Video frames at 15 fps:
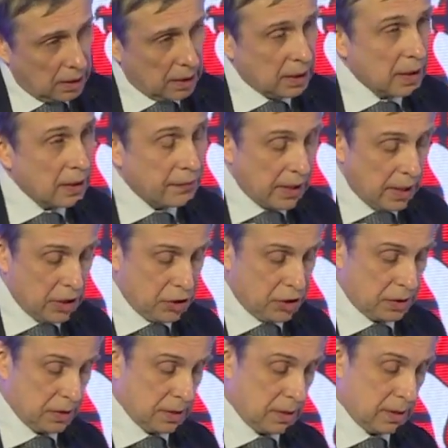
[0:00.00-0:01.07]

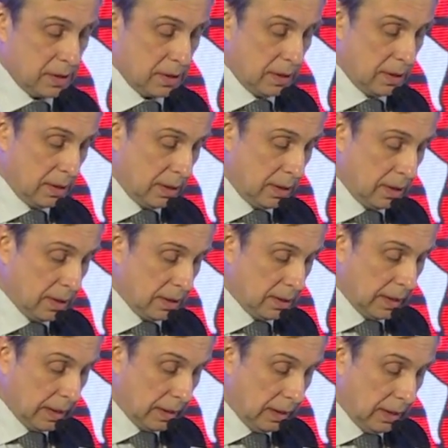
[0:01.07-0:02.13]
innovations,
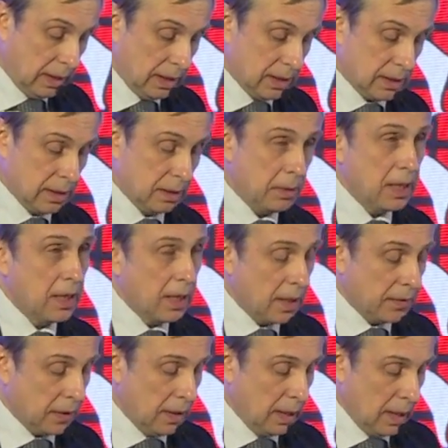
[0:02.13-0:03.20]
techniques, and many
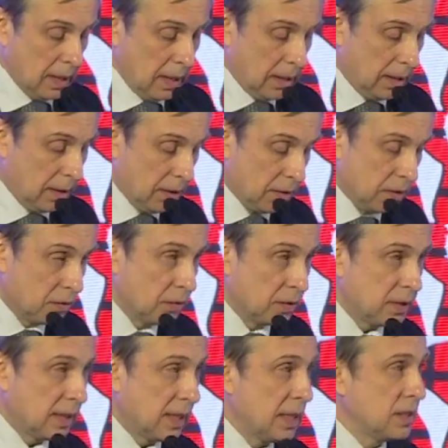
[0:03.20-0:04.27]
other
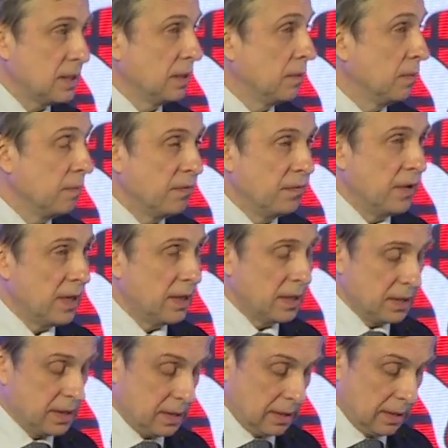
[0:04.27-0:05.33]
ties in
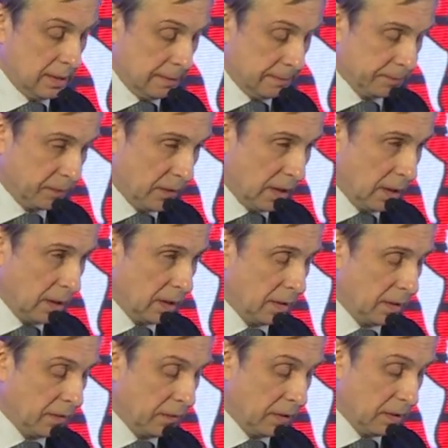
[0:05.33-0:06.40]
various
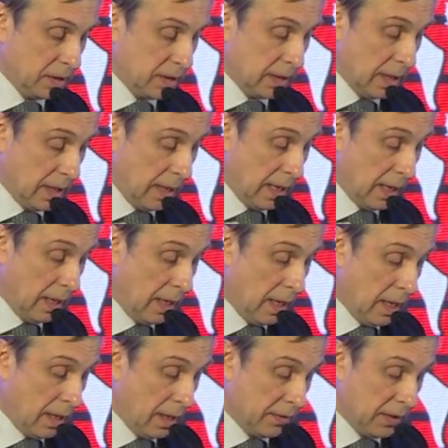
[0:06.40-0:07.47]
various areas.
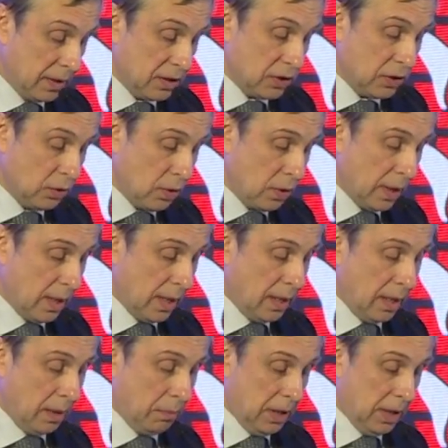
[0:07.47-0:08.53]
There is no
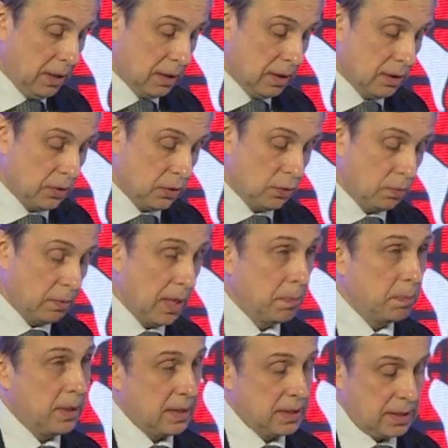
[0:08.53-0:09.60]
any mean to
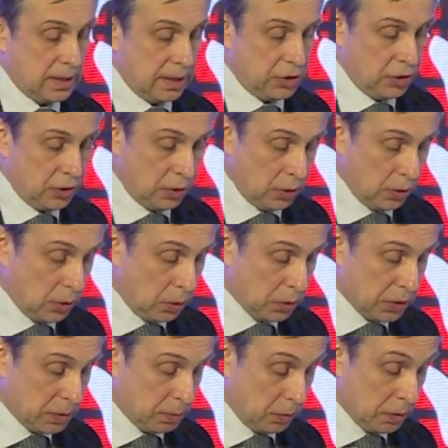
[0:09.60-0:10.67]
bypass such
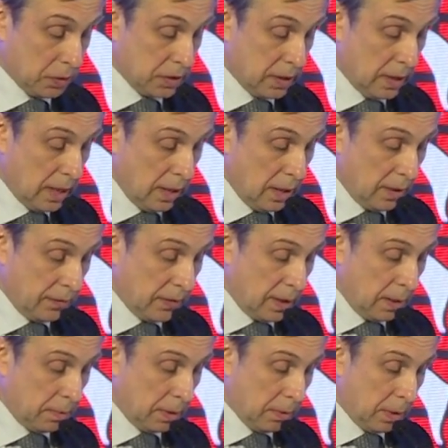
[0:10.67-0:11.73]
hotspots. There
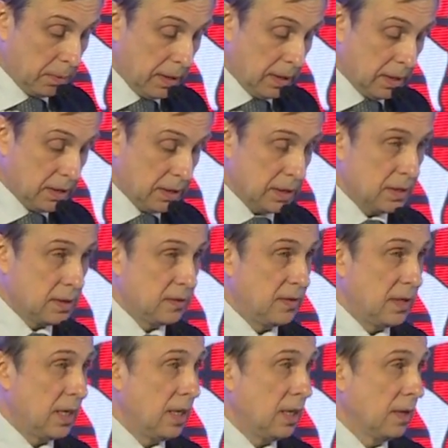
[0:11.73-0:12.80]
are probabilities
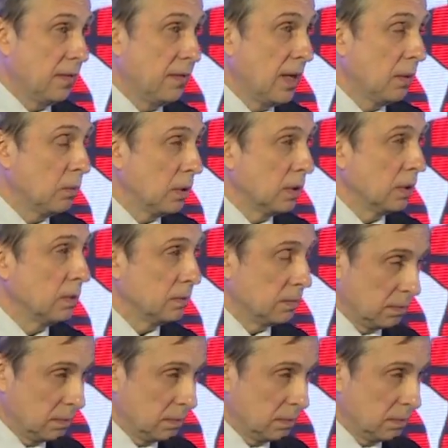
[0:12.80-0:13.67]
they will